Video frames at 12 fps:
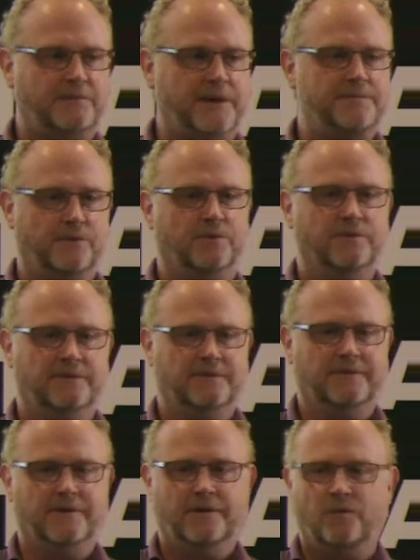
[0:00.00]
people,
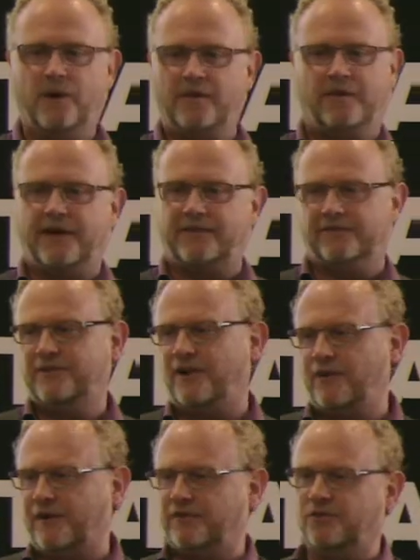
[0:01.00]
whether that's
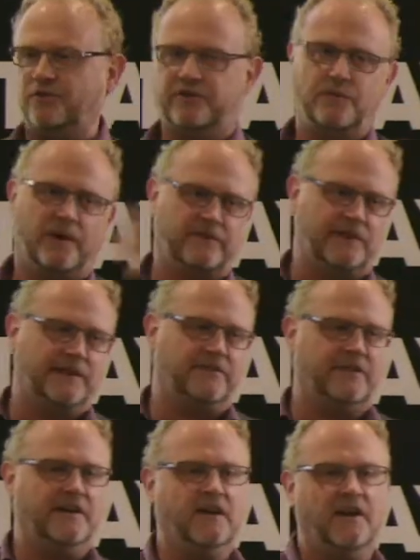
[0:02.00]
direct sourcing, whether it's
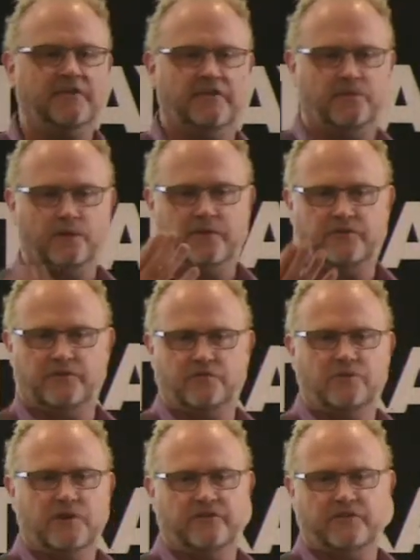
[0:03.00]
LinkedIn license, whether it's your
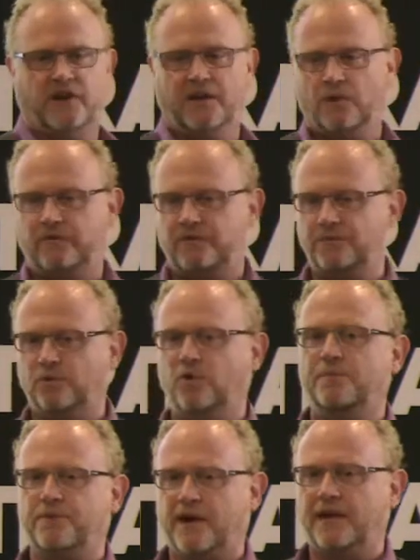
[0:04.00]
career site, whether it's
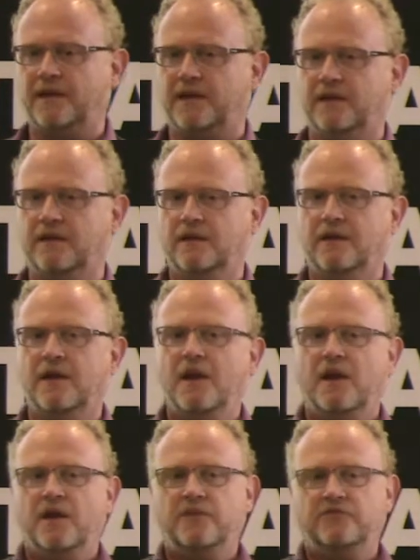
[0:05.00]
employer branding.
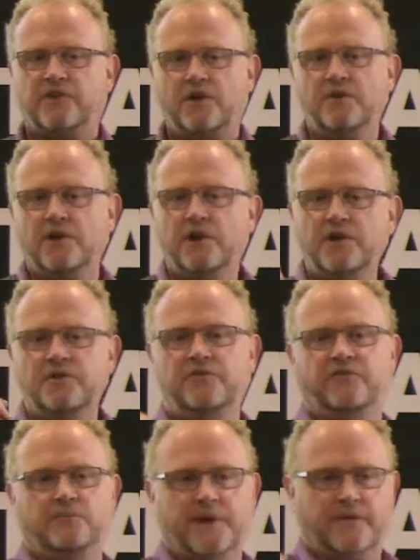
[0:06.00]
Don't
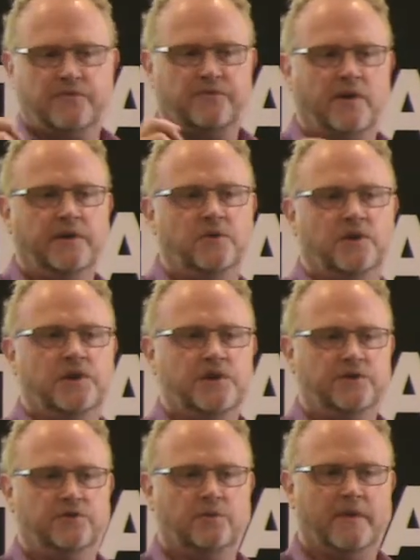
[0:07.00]
lose them at the final
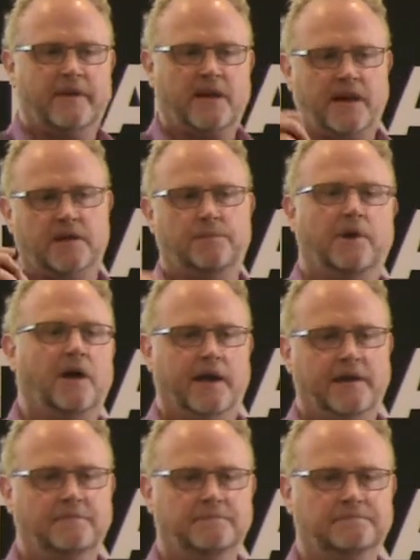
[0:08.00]
hurdle when they click apply.